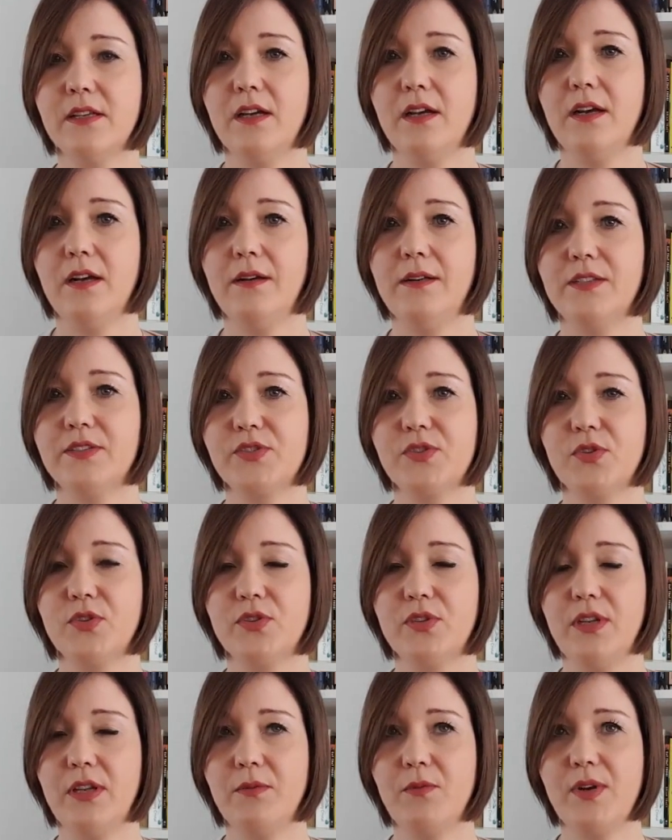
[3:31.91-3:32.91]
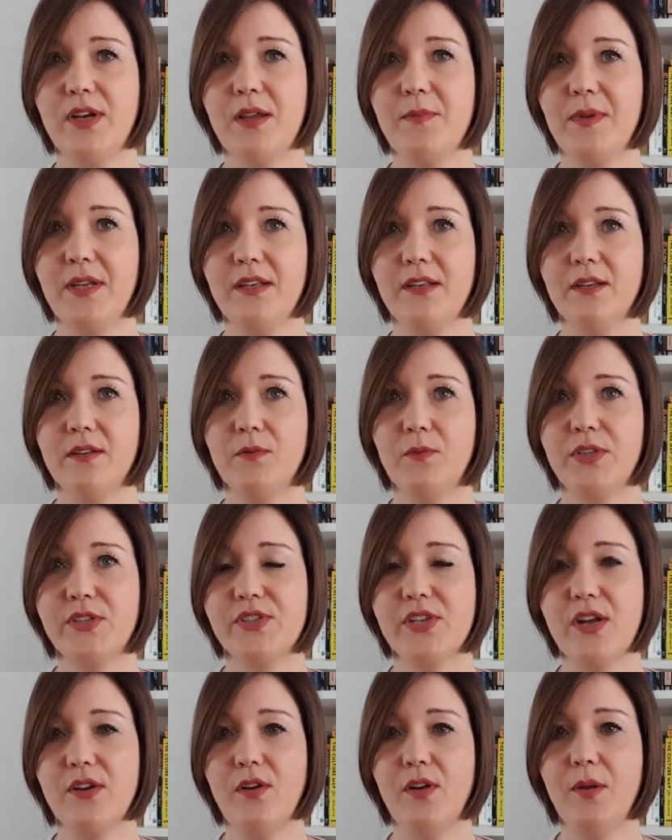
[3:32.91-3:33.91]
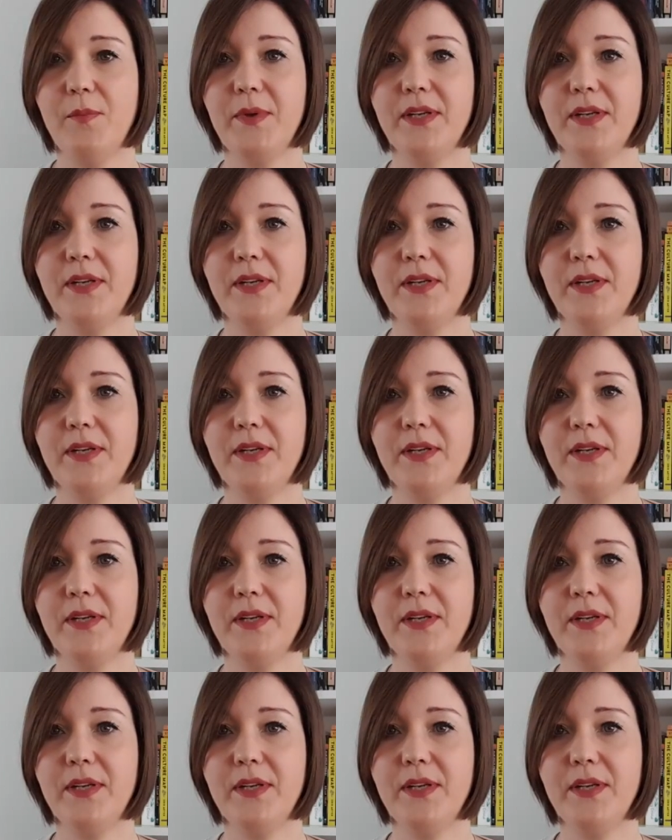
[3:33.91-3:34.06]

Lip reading: and when I mean with channel,